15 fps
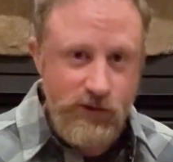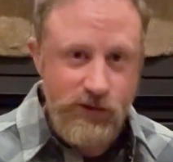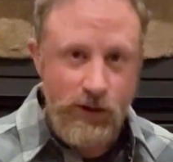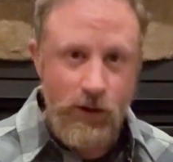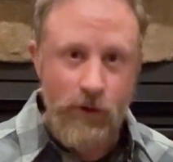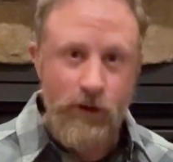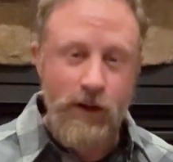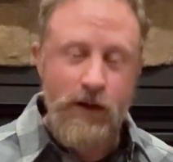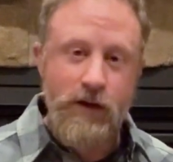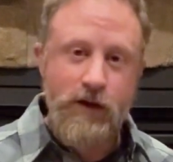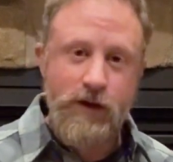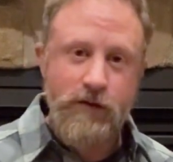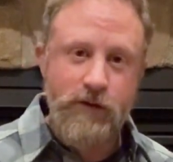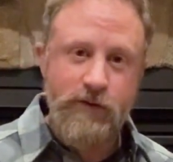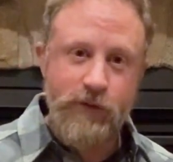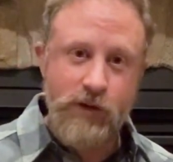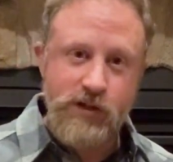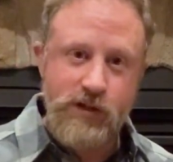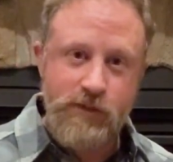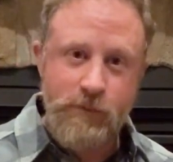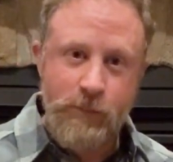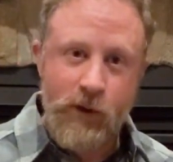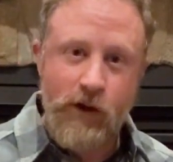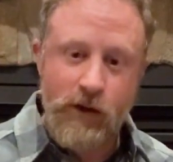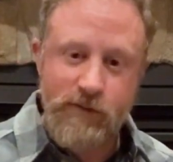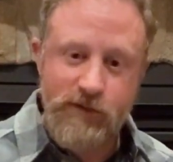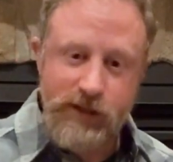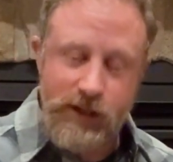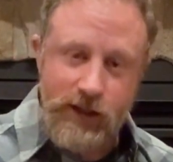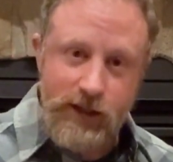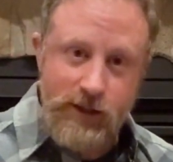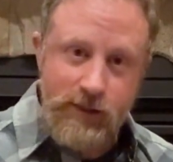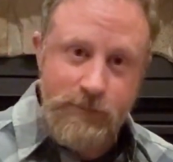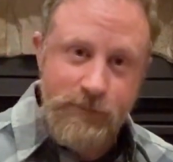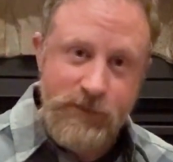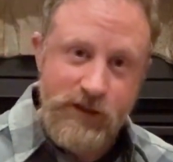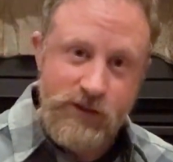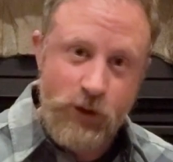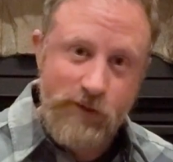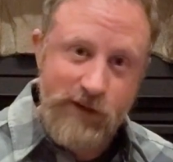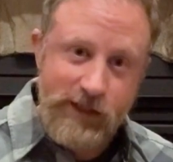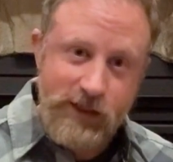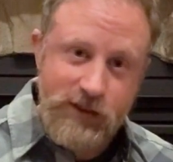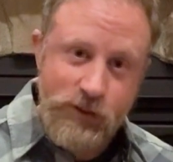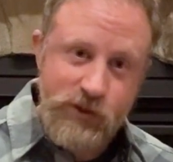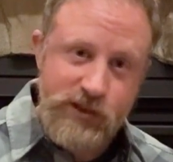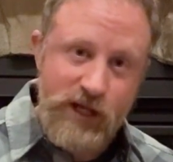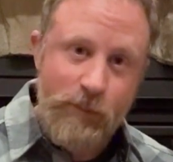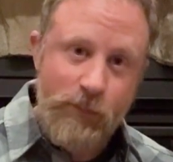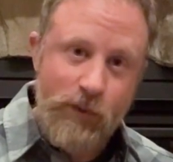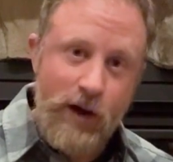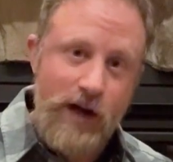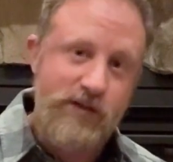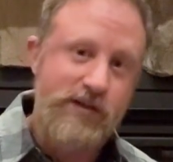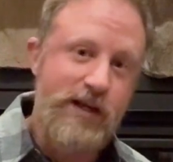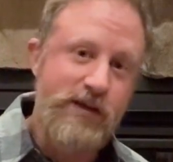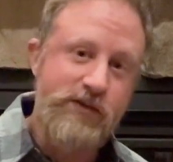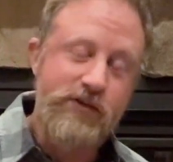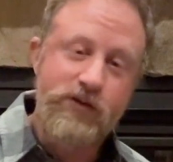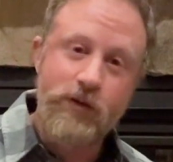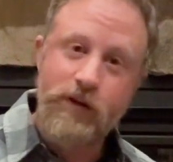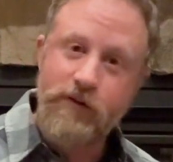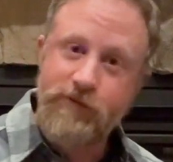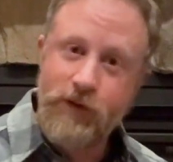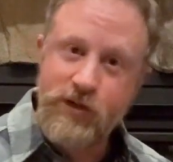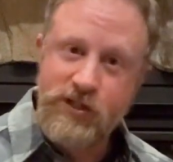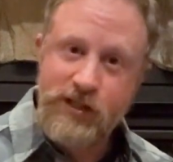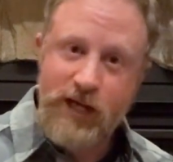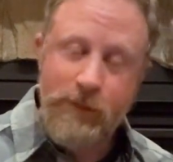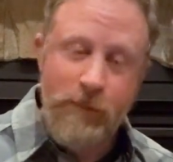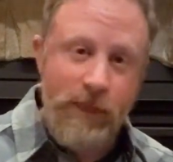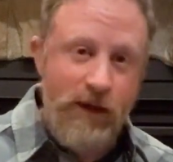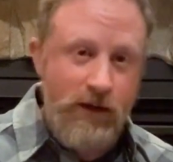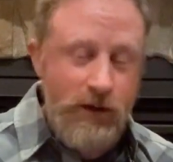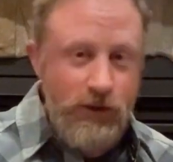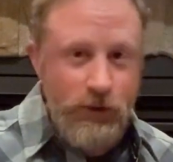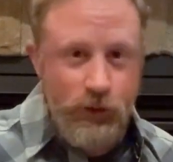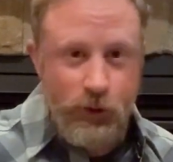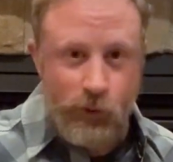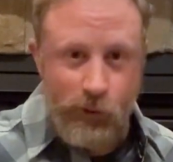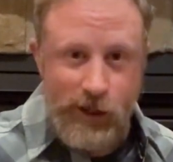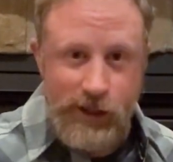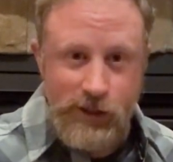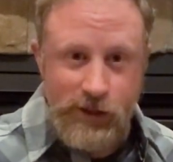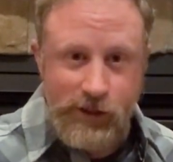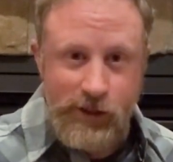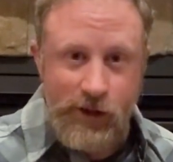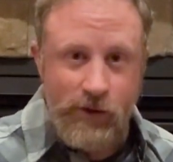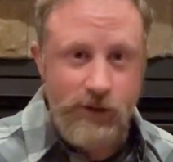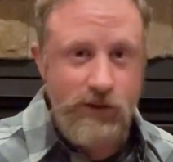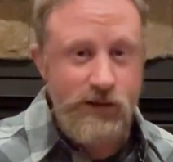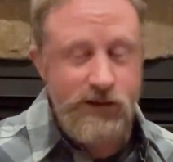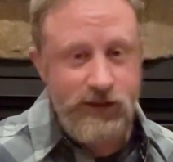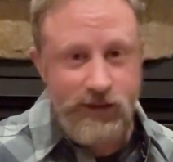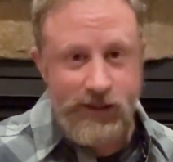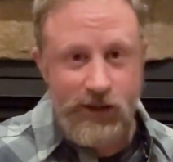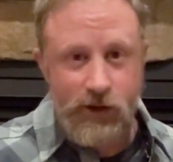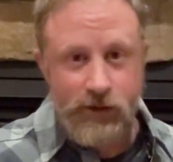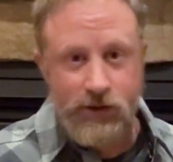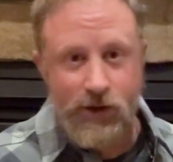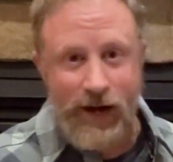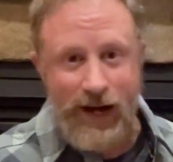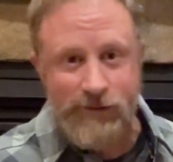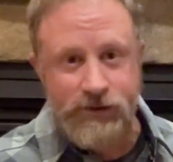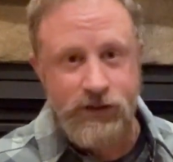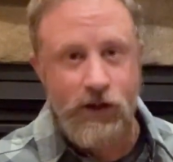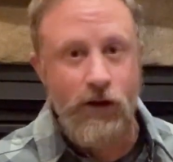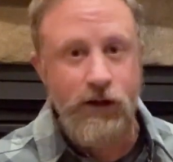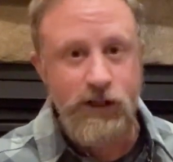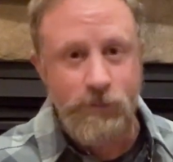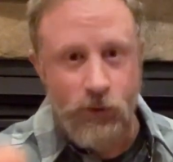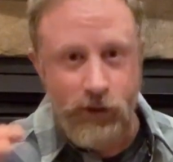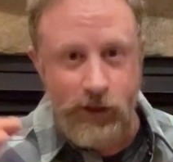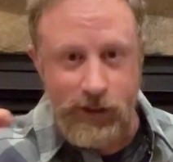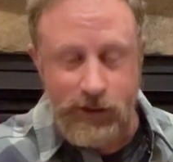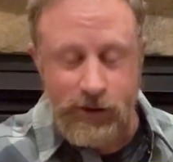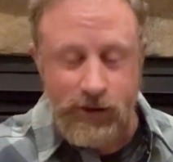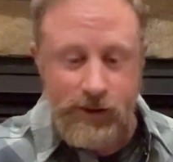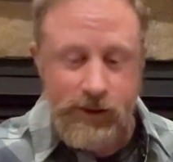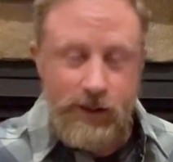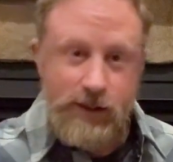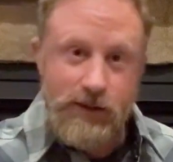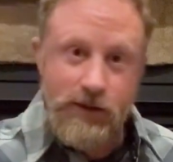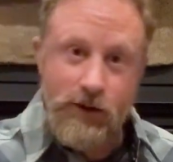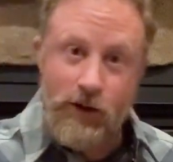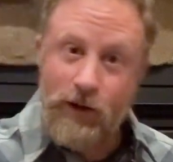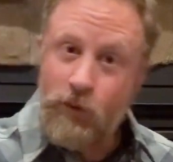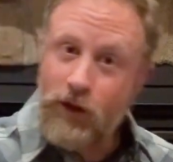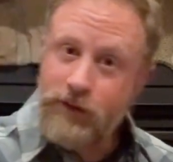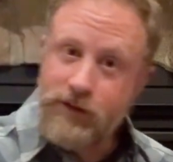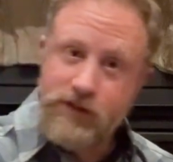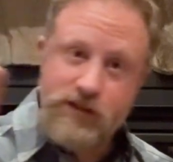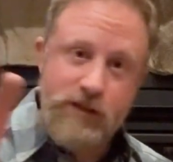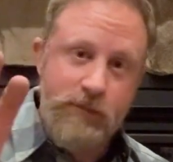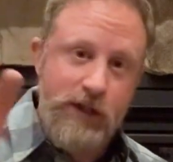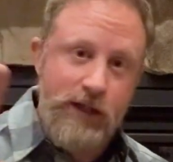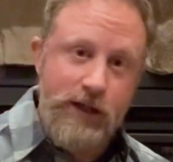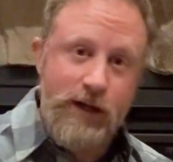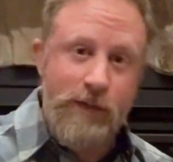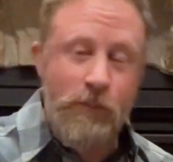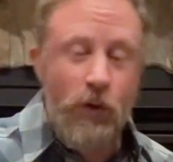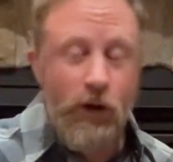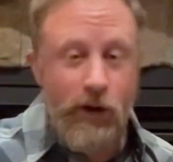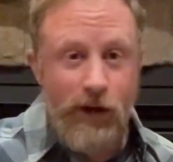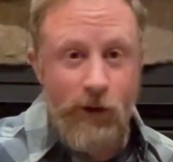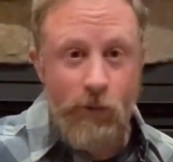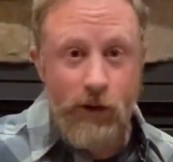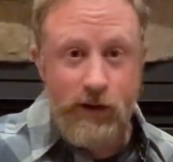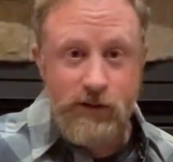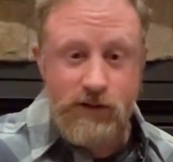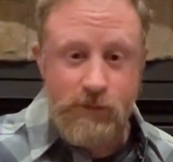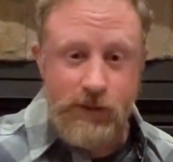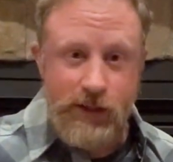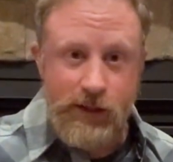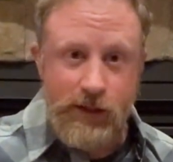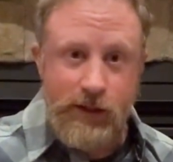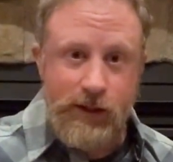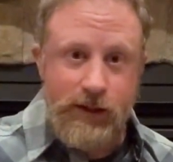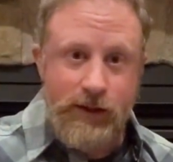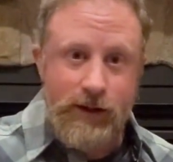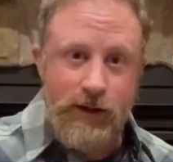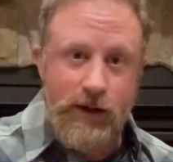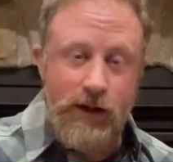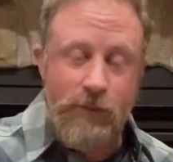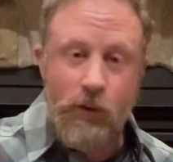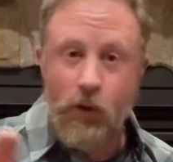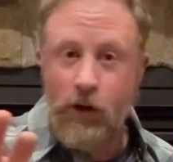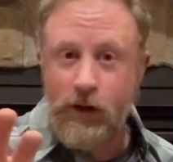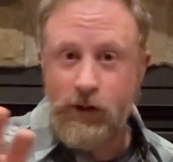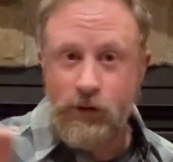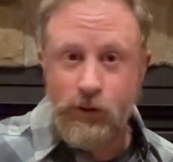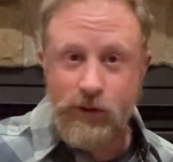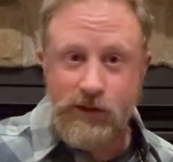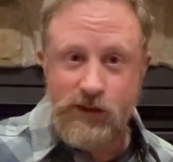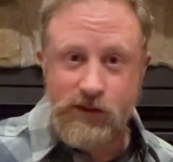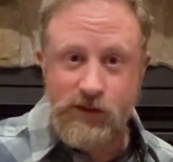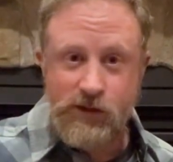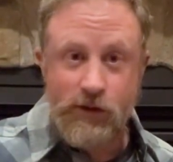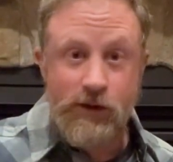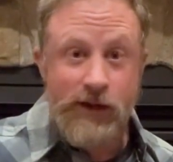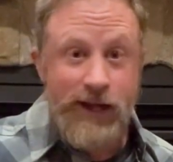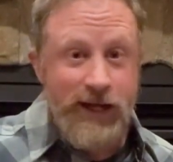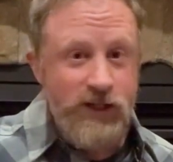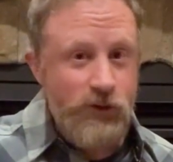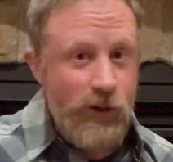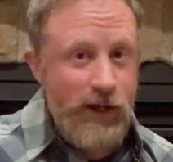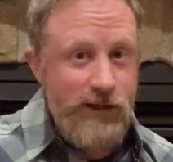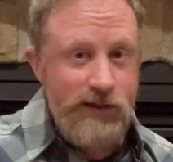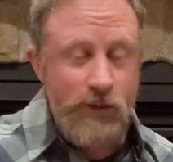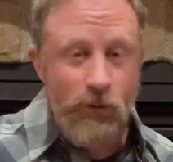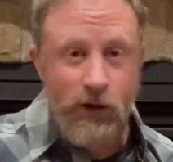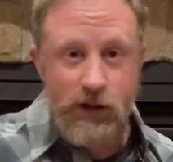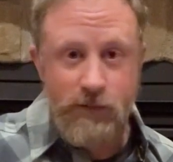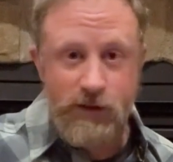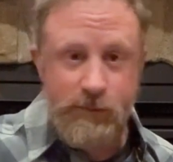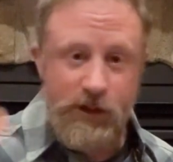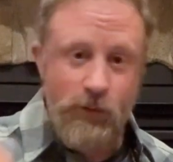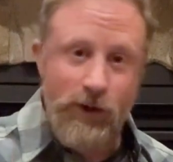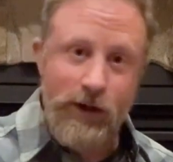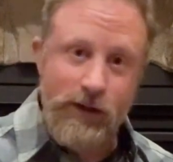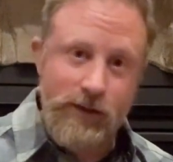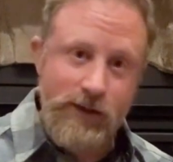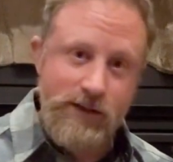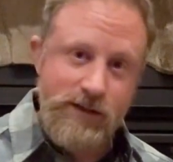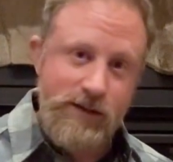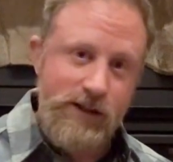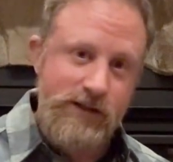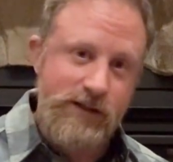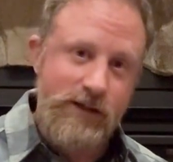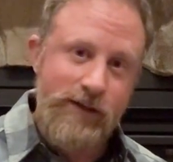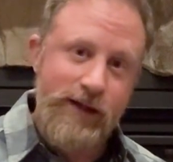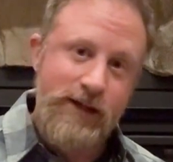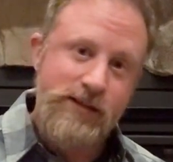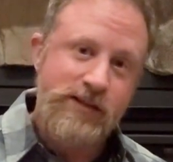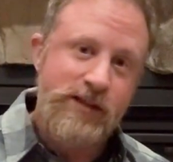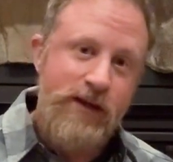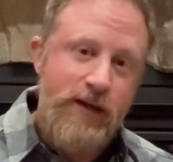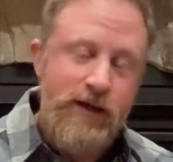So the first part of sort of like a two-step process. And so in the first step, you create your character. It's like a character avatar. You put in, I want this to be a boy. I want it to be a boy who is a certain age range. I want him to be wearing this, this, and this.